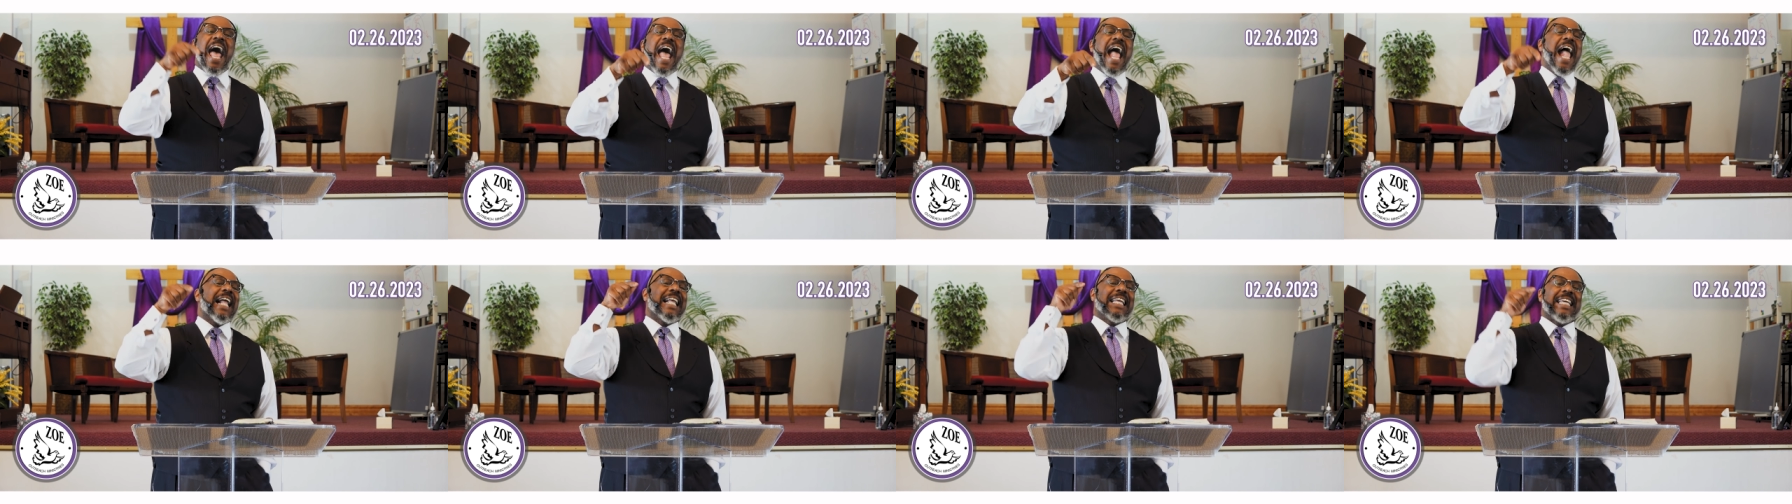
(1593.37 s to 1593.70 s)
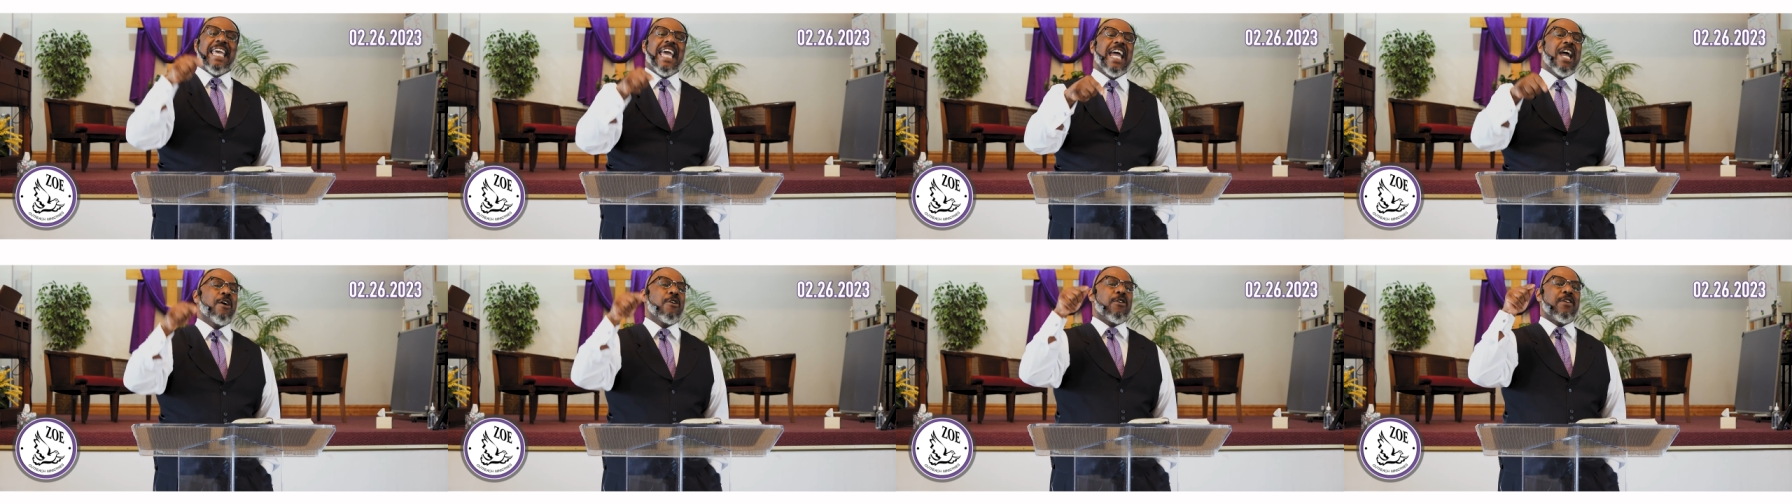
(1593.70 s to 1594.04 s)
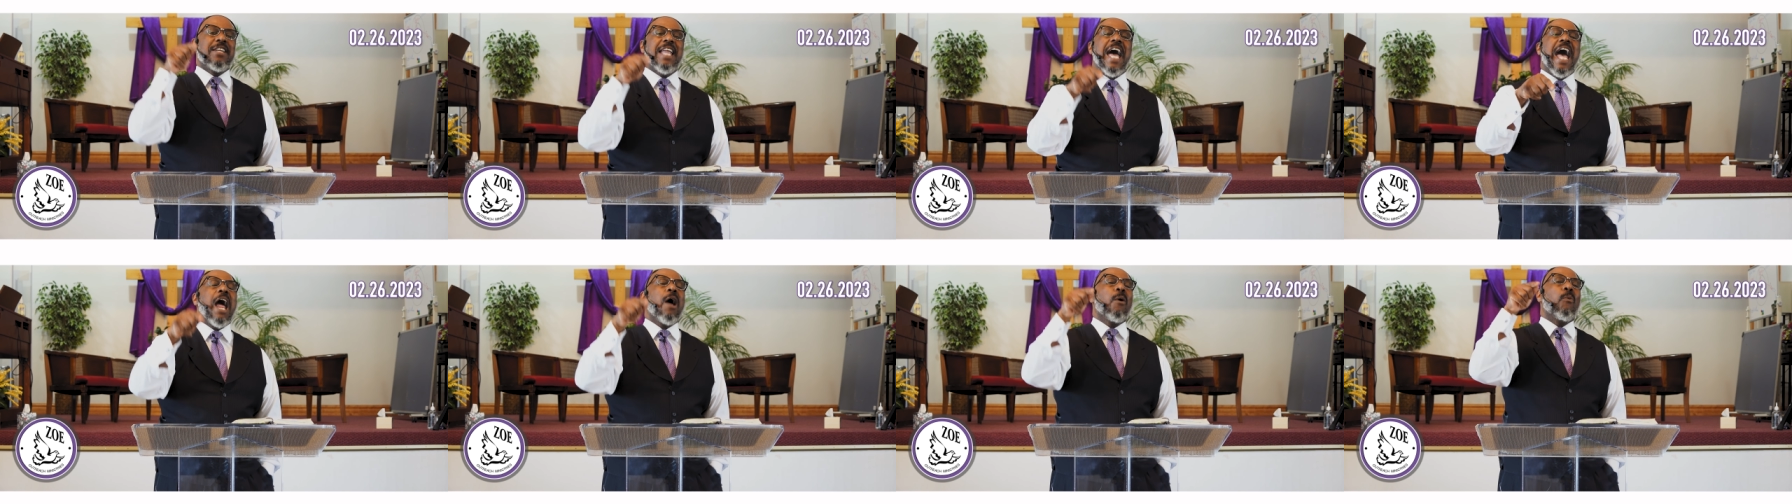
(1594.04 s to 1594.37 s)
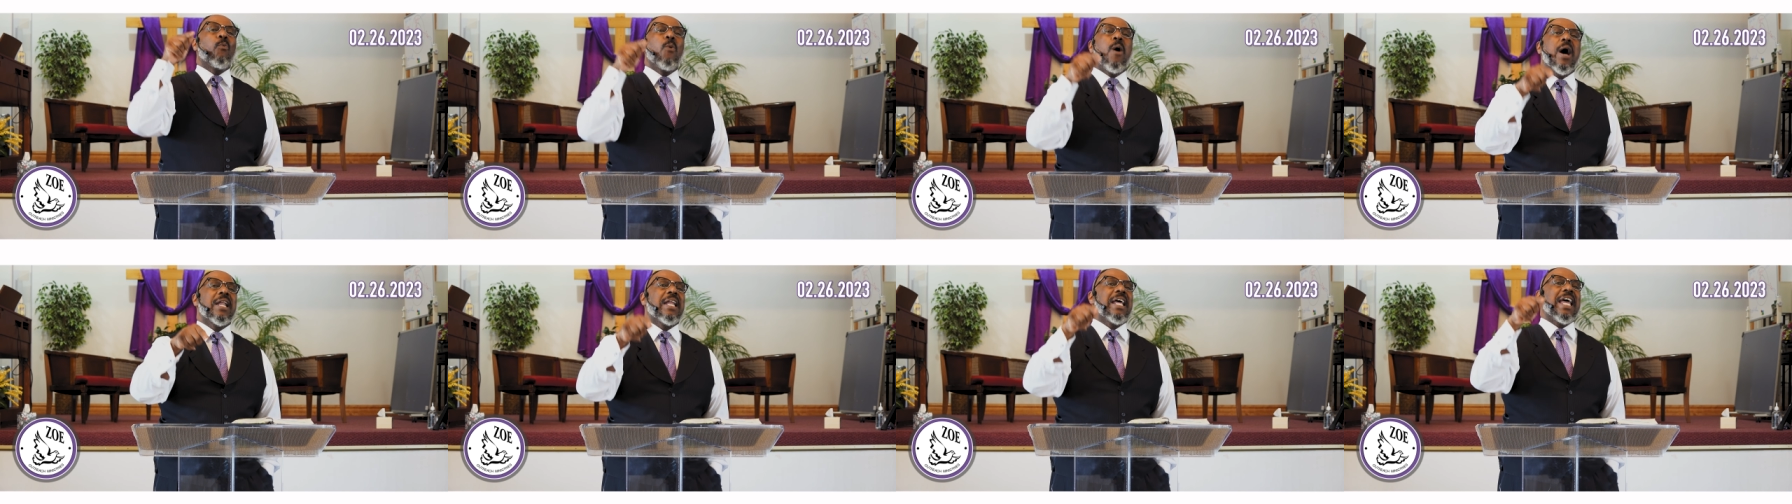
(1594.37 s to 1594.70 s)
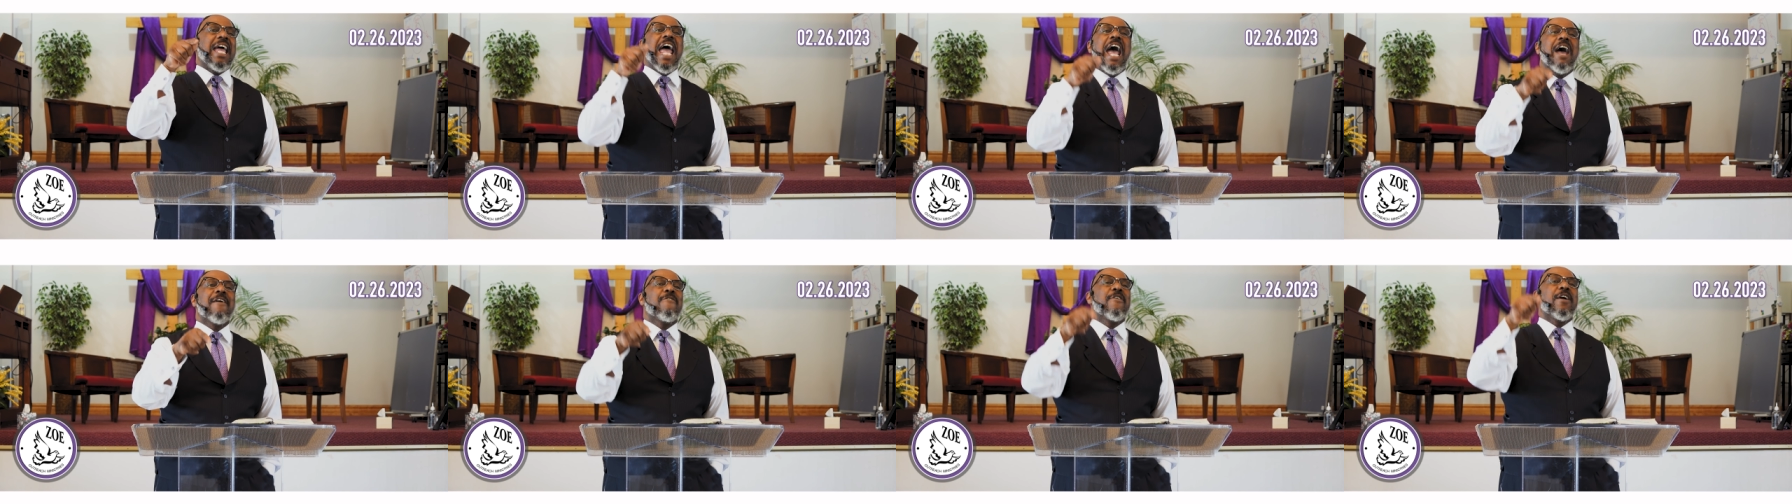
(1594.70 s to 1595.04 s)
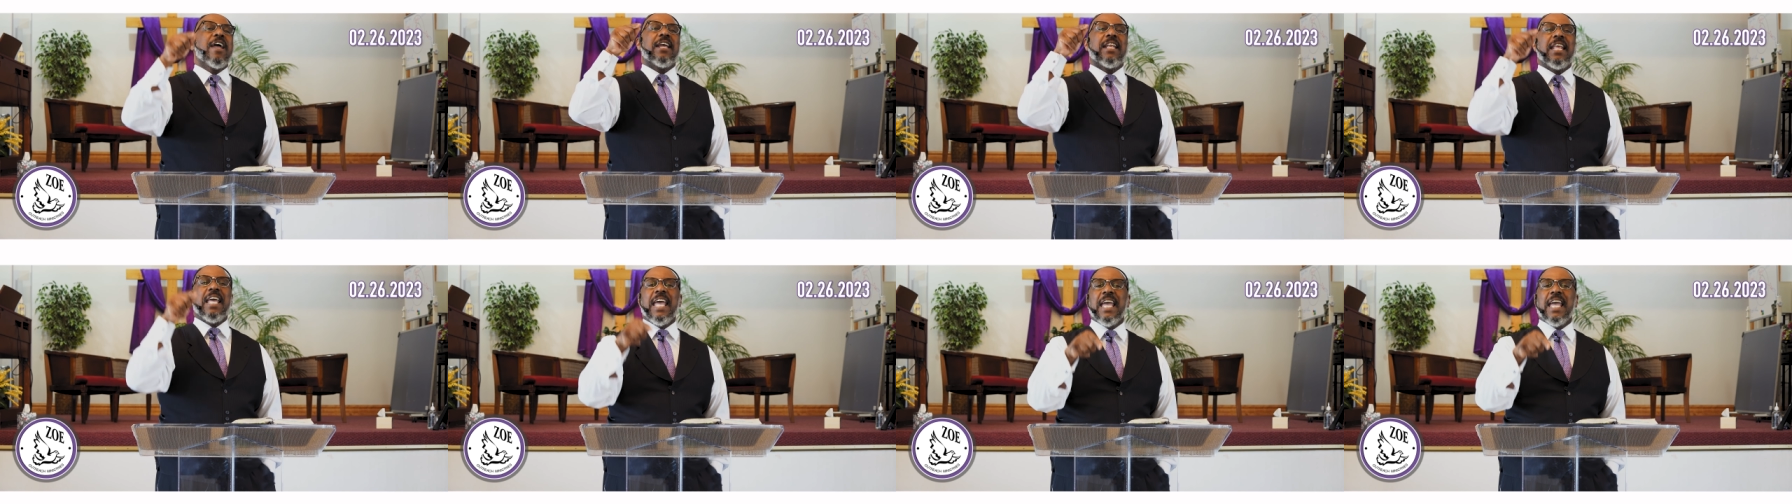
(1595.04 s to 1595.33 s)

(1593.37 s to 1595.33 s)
I care not whatever it